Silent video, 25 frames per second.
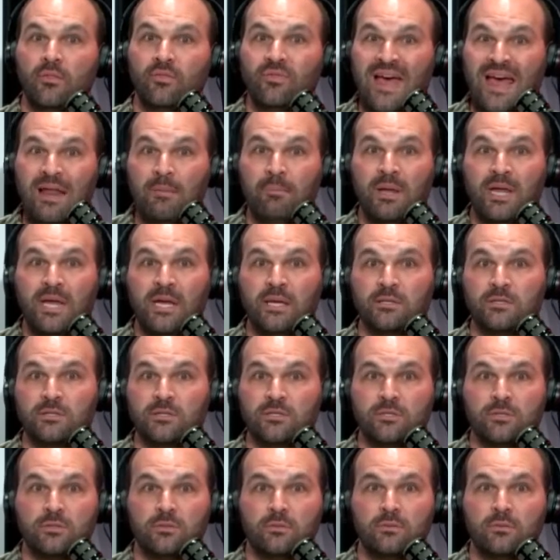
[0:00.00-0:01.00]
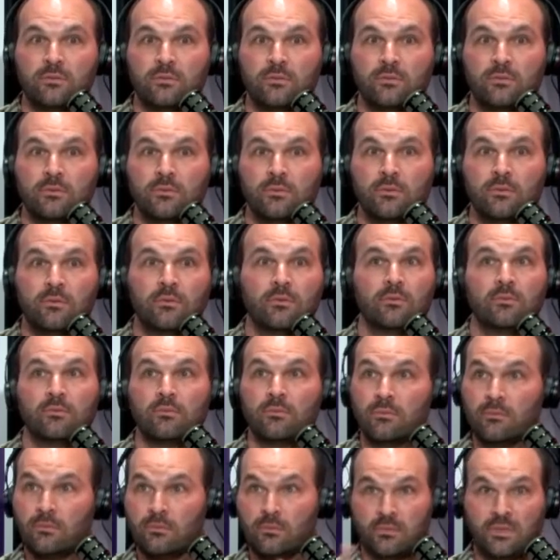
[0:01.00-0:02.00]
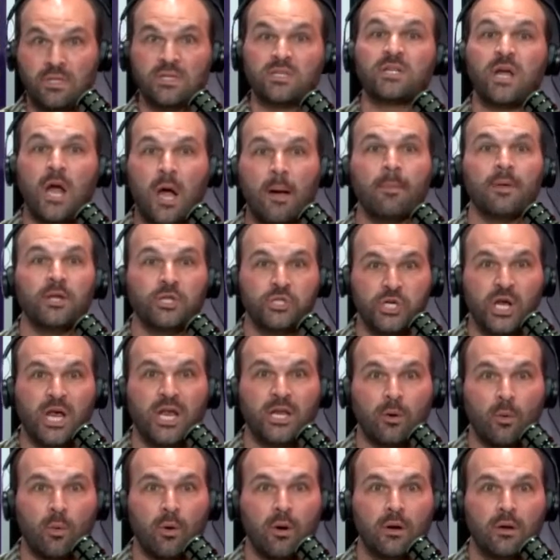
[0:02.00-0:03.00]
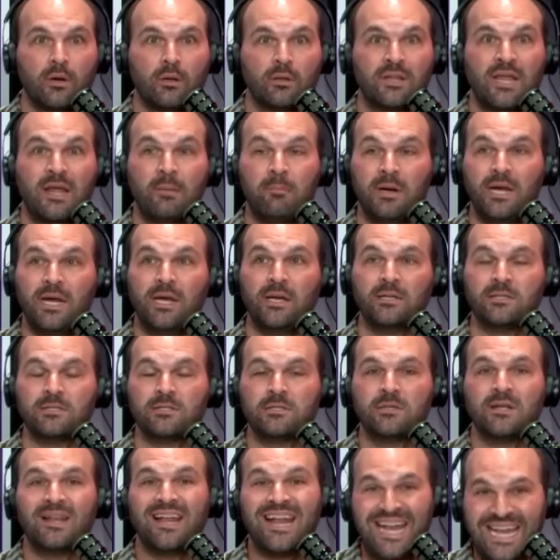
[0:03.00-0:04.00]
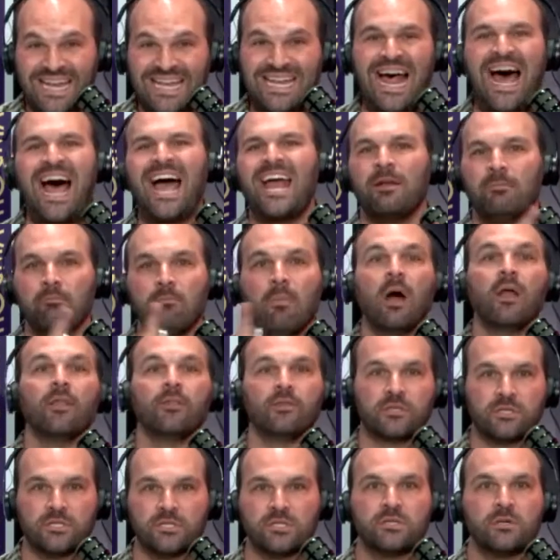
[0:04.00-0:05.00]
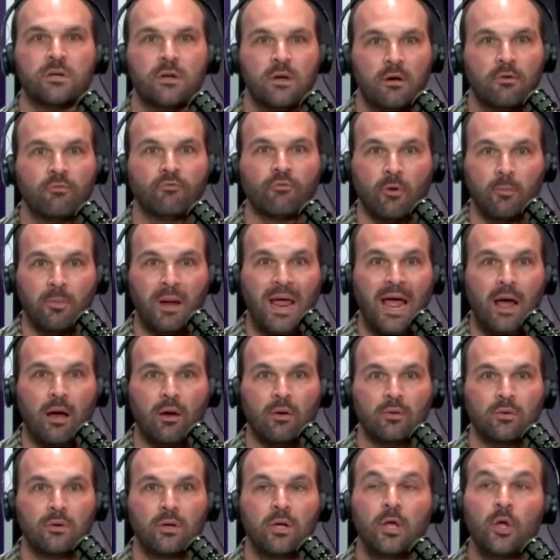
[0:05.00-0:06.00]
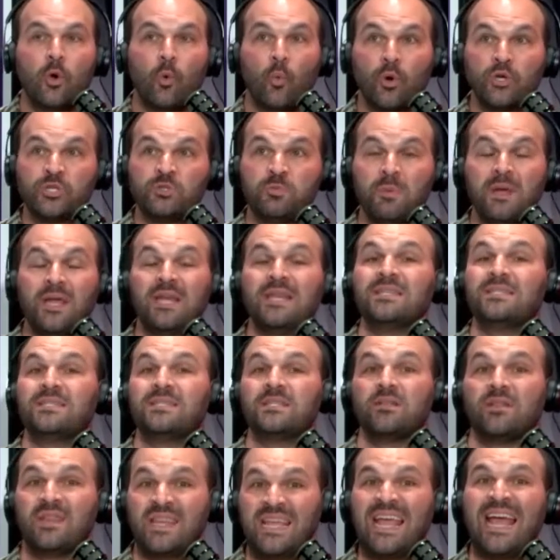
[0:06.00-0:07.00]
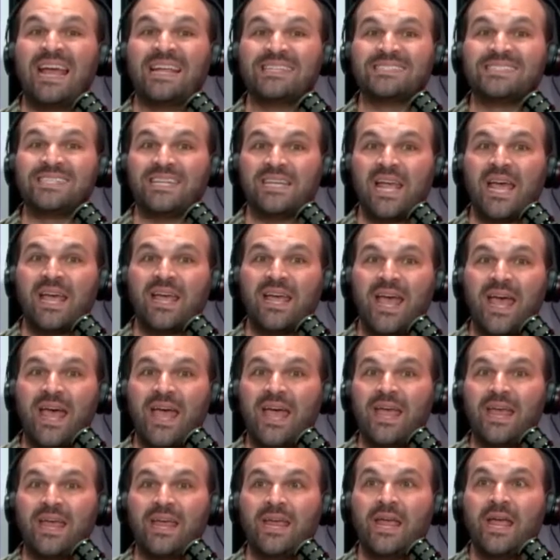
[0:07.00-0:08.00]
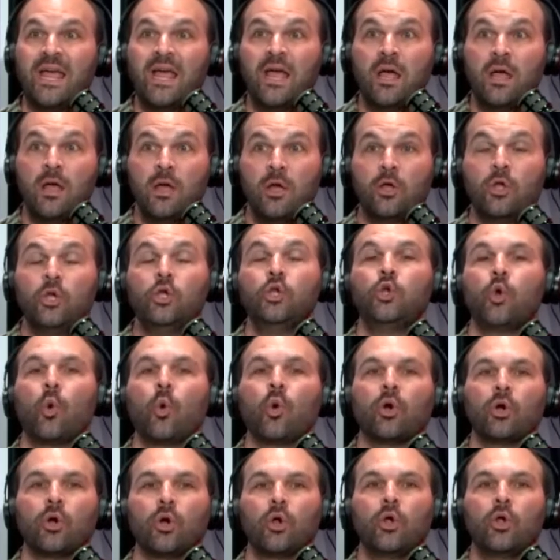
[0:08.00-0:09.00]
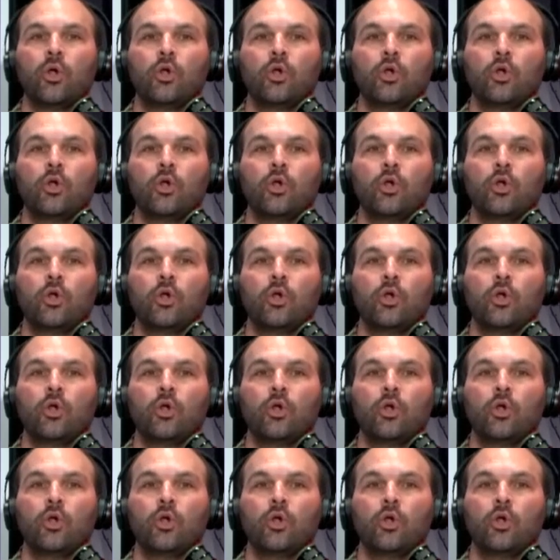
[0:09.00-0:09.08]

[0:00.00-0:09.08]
That means this coming January. That means 9 months from now, which means the NCAA, your